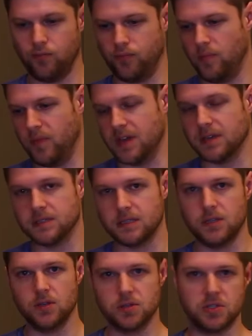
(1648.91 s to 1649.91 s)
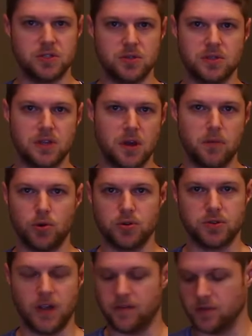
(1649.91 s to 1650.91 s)
because you're just using the onboard
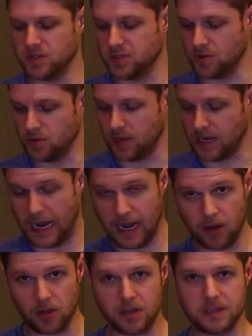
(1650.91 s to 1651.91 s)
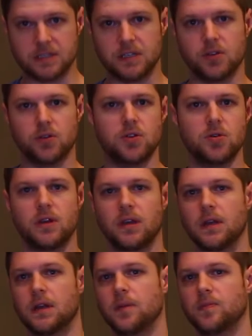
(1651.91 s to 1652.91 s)
drivers through an analog signal, you can
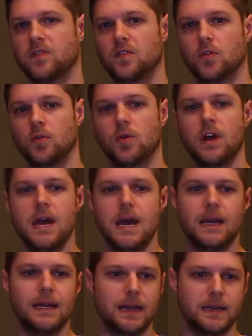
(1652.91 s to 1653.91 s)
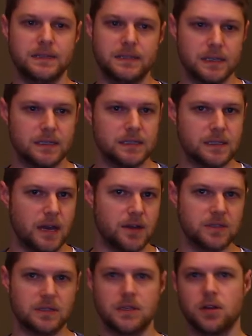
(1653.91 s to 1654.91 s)
get up to
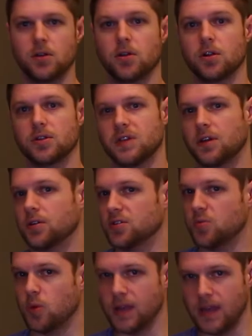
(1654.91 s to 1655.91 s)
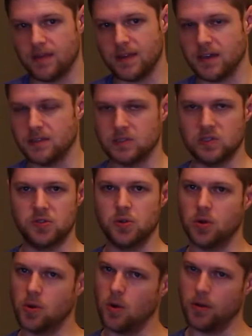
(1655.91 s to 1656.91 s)
96,000 kilohertz, 128,000
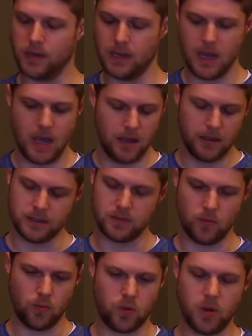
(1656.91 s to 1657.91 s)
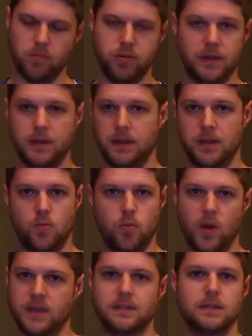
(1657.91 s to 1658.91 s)
studio quality. It's completely
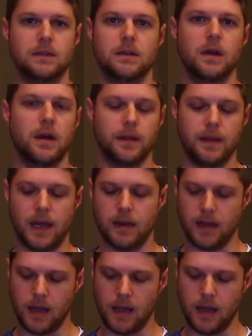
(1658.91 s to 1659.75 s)
wasted on that.